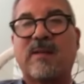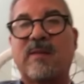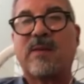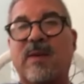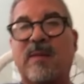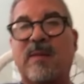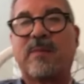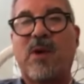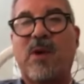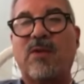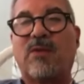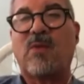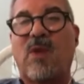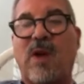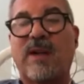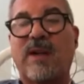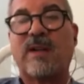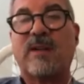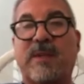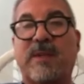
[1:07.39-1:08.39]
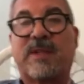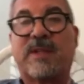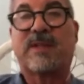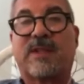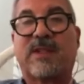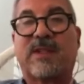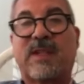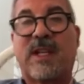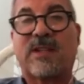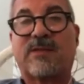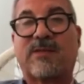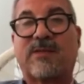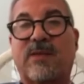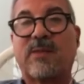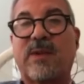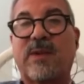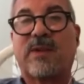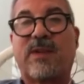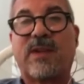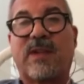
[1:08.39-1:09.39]
We were both wanted to be successful.
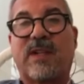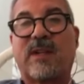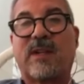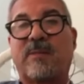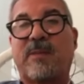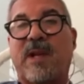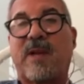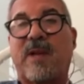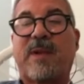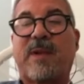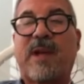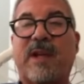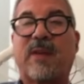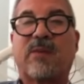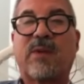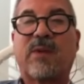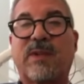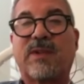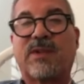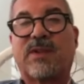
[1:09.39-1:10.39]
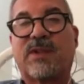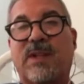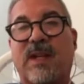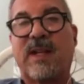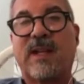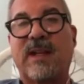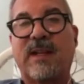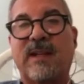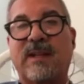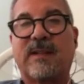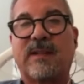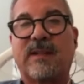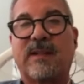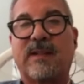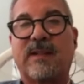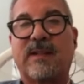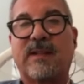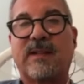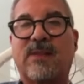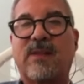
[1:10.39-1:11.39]
We were thinking about buying real estate,
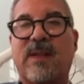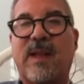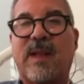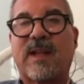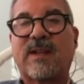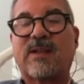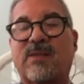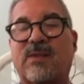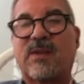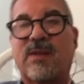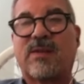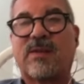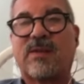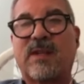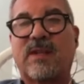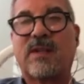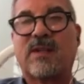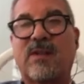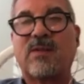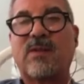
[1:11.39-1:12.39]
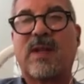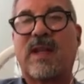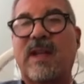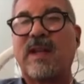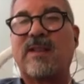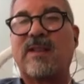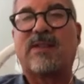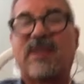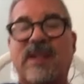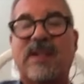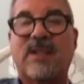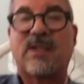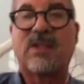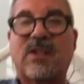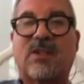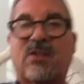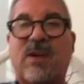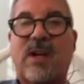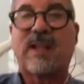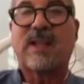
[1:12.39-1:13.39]
you know, that sort of thing, to do anything to
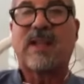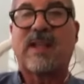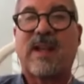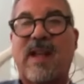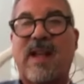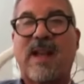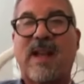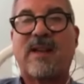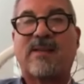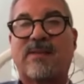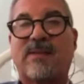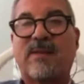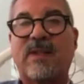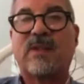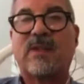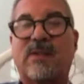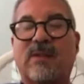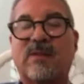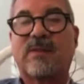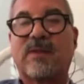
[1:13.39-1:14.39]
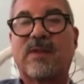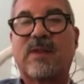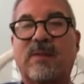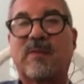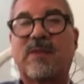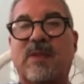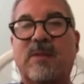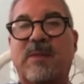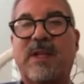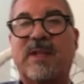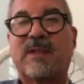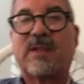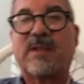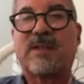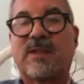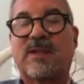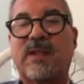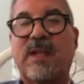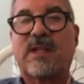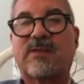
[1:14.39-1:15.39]
just try to get out of, you know, to, to be
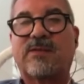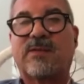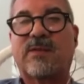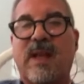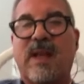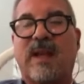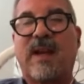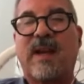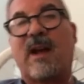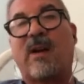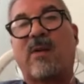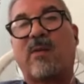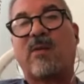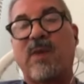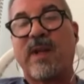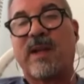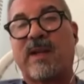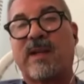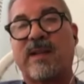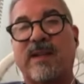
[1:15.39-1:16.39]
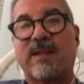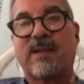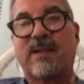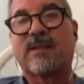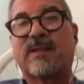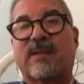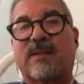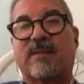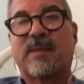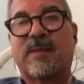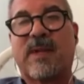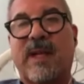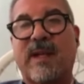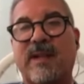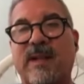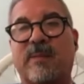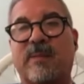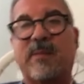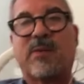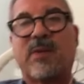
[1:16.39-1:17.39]
successful. And now Rick is my
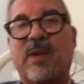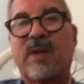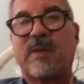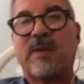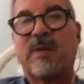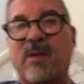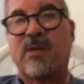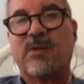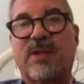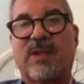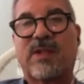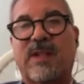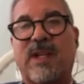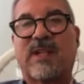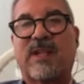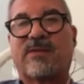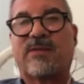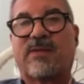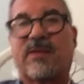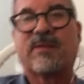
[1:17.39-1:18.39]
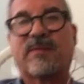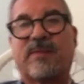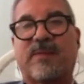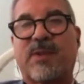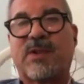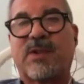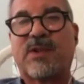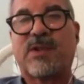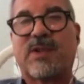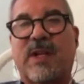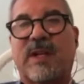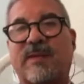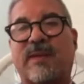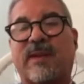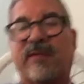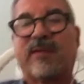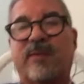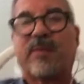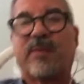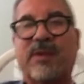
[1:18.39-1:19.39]
number one most successful person I've
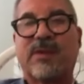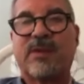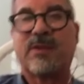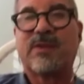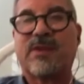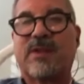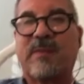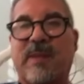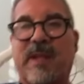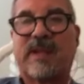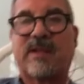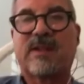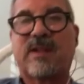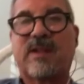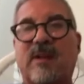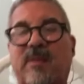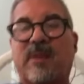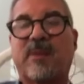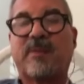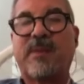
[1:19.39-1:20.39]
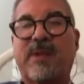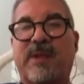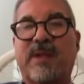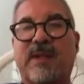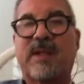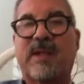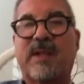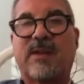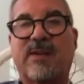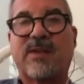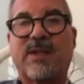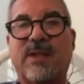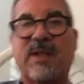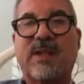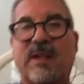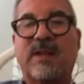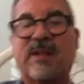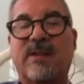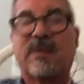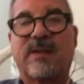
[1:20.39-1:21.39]
ever produced, makes a couple million dollars a
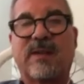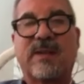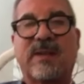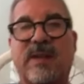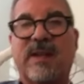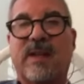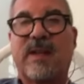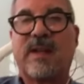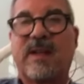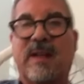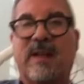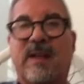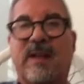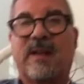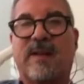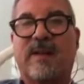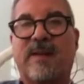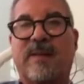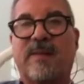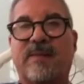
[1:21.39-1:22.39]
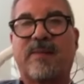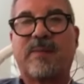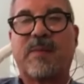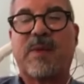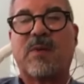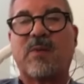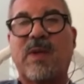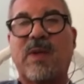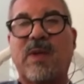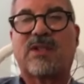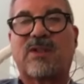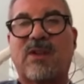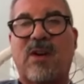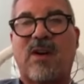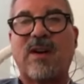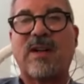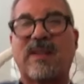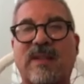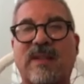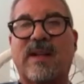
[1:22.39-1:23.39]
year. And, um, but we
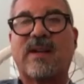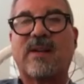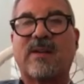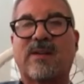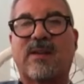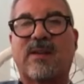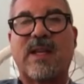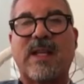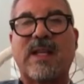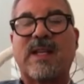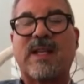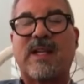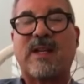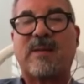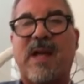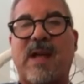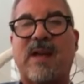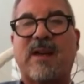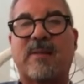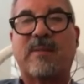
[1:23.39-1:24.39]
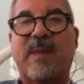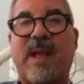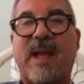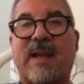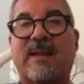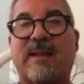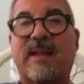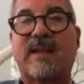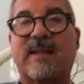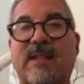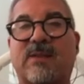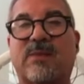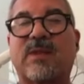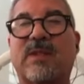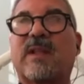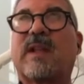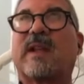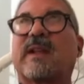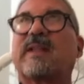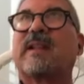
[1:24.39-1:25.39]
started there thinking about it back then. This
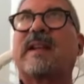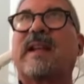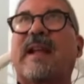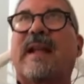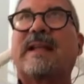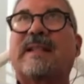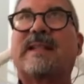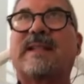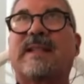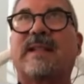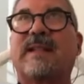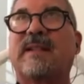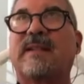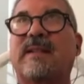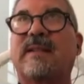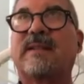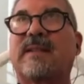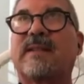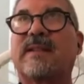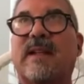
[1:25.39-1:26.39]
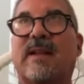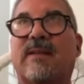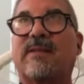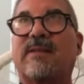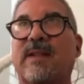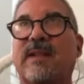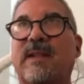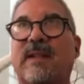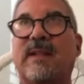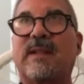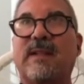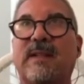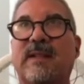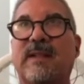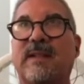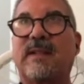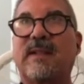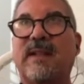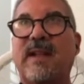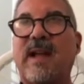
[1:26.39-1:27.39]
was like in
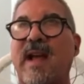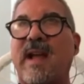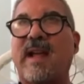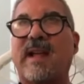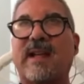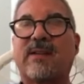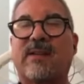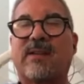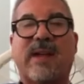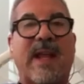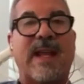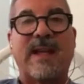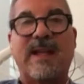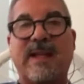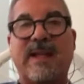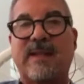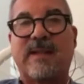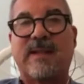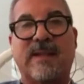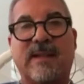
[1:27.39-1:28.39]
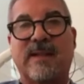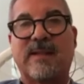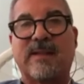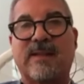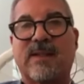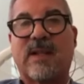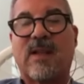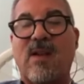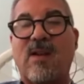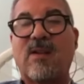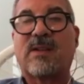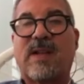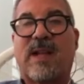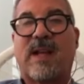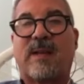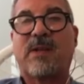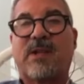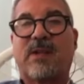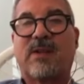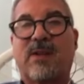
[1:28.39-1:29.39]
1979 or 80. It was a long
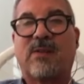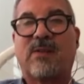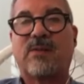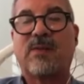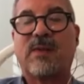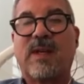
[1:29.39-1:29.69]
time ago.